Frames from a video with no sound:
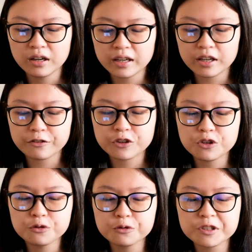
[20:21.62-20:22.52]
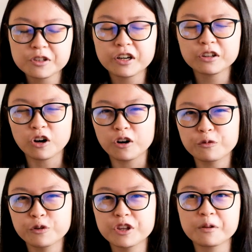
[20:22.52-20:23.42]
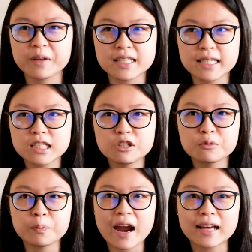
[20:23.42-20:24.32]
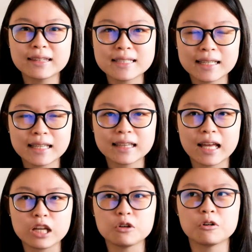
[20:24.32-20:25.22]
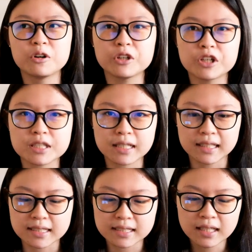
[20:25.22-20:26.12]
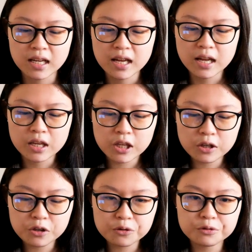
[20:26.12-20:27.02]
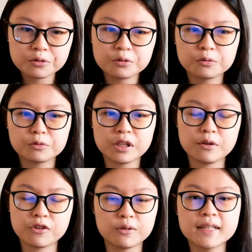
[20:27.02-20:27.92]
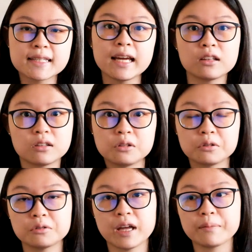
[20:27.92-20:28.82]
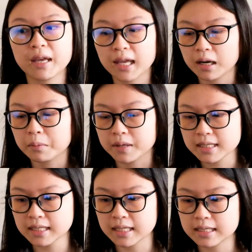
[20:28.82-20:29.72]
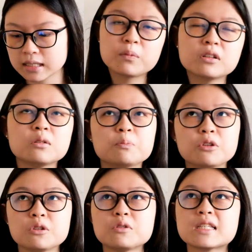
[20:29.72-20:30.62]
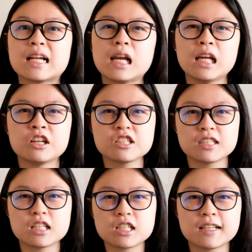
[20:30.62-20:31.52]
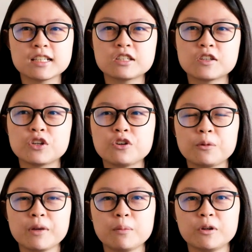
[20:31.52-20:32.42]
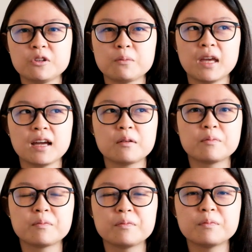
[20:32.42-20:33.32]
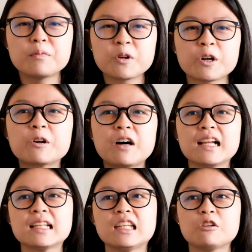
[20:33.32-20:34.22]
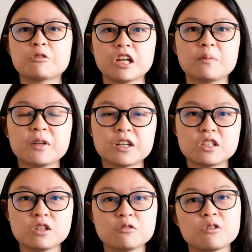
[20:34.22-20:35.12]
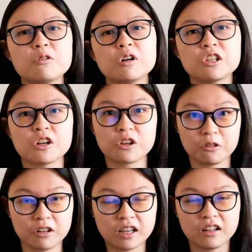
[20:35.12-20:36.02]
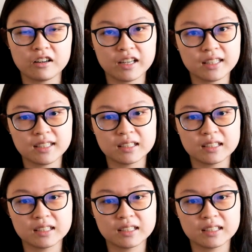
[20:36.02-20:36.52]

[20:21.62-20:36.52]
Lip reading: if you start off with your basics, you practice it and you hone your skills. If you decide to do and make it a business, you'll be able to produce cleaner stitches, you'll be able to make more quality work because you know what you're doing on it.